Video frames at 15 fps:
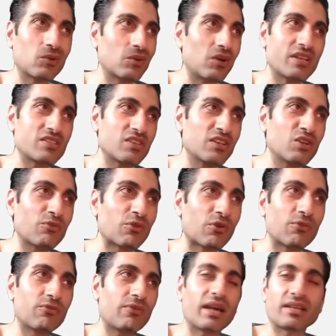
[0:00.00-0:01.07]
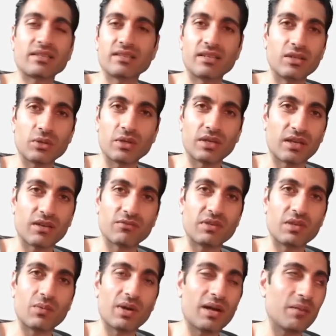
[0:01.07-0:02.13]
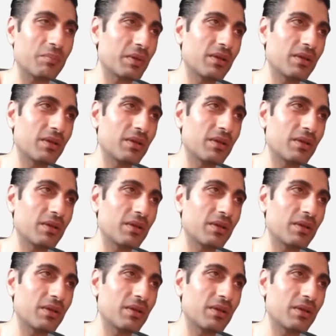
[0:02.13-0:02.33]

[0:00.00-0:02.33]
Guys, I know for a fact they're looking at VWAP.